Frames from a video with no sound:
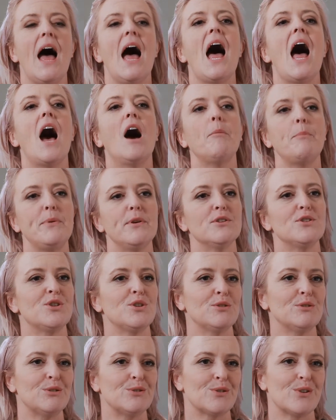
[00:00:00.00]
Help your
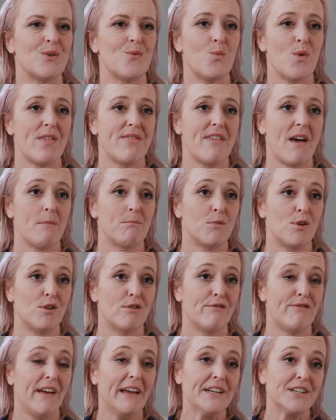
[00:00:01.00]
children with that
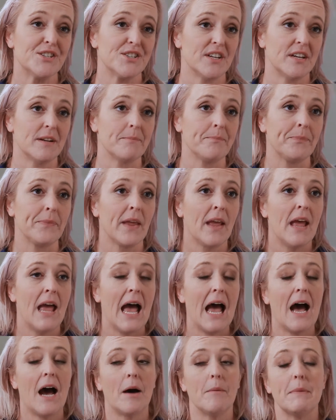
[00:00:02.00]
motivation
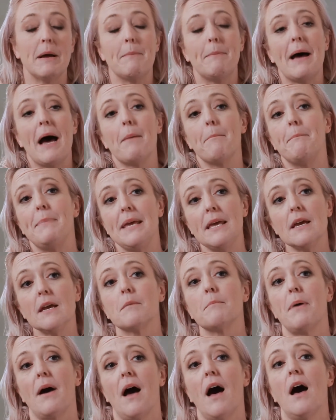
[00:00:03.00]
um, about
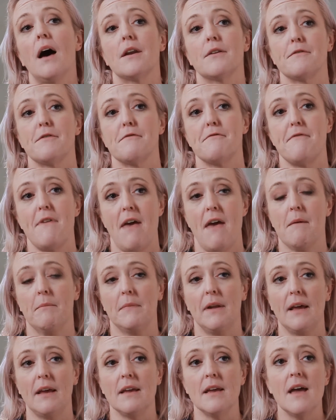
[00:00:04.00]
being part of a
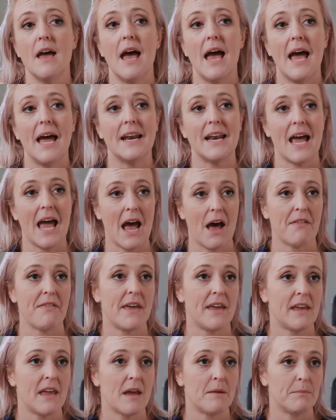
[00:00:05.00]
family and how
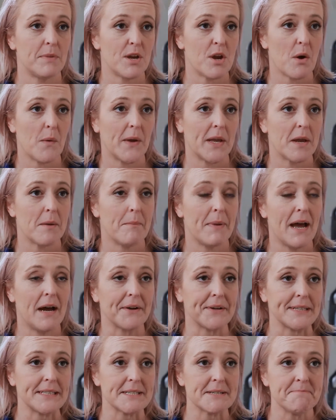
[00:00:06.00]
they can be going
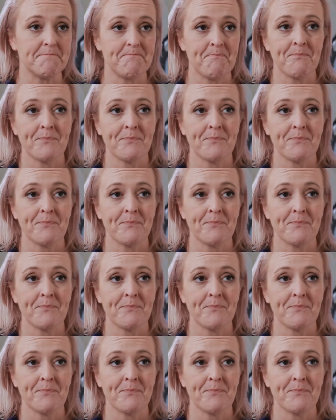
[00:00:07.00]
about it.